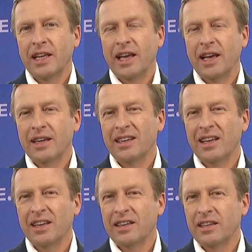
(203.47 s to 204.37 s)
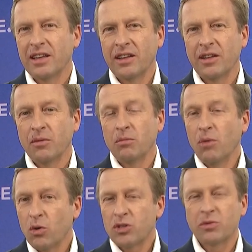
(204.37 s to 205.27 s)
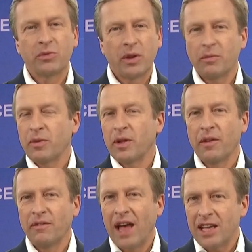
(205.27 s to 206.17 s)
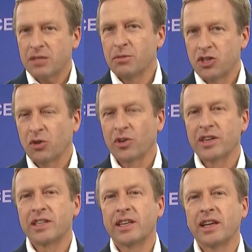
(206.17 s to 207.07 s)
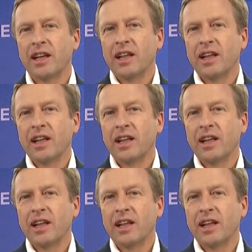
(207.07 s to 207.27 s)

A vast majority,